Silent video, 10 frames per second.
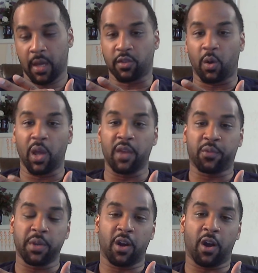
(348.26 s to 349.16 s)
So
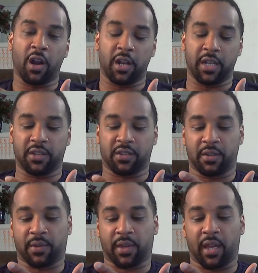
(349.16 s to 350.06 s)
if we are a nation
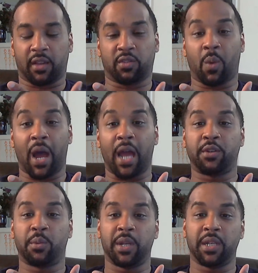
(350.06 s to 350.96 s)
of kings, why
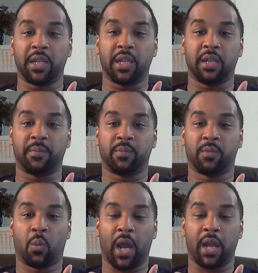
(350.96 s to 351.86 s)
do we need
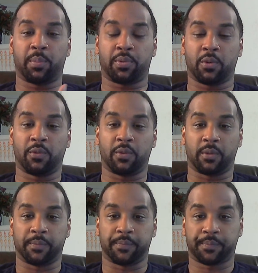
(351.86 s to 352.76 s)
white
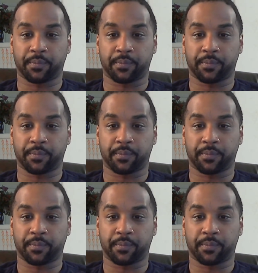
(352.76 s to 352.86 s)
approval?